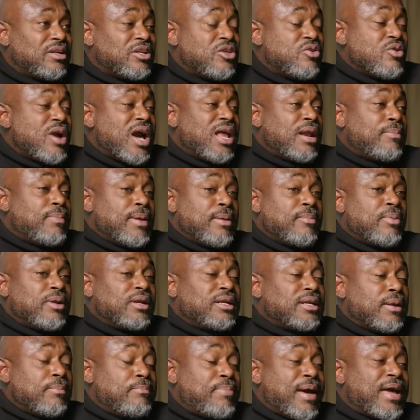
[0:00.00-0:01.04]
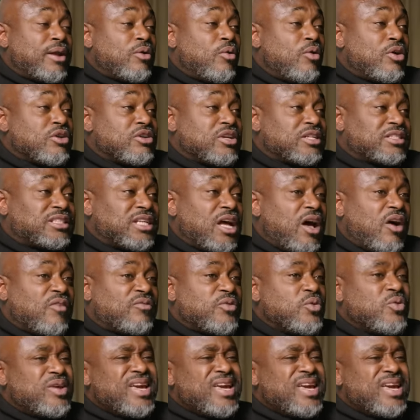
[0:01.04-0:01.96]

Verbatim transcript: You got to be willing to bet on yourself.